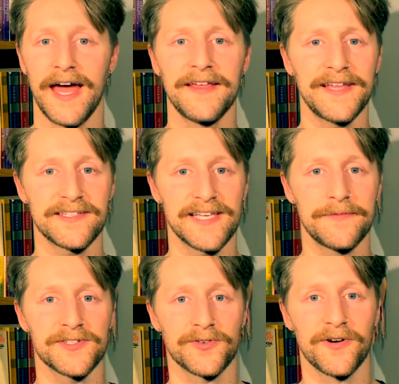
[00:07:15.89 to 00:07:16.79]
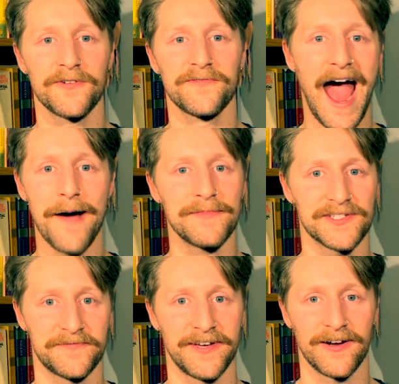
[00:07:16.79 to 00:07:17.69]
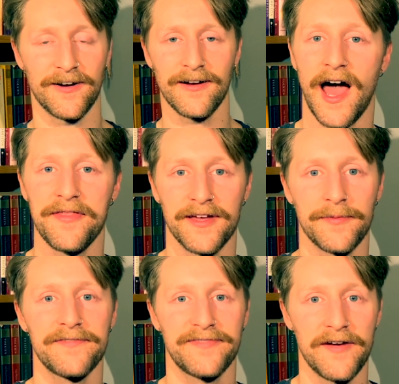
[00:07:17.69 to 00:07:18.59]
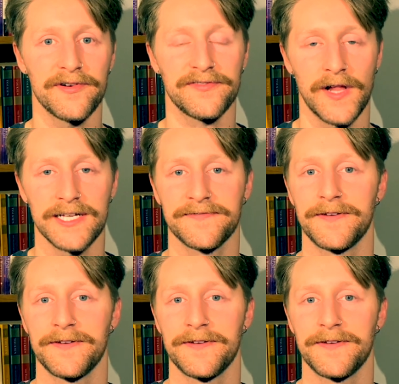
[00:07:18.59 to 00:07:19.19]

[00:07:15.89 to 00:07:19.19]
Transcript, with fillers: And in that same sort of atmosphere, I think my favorite philosophy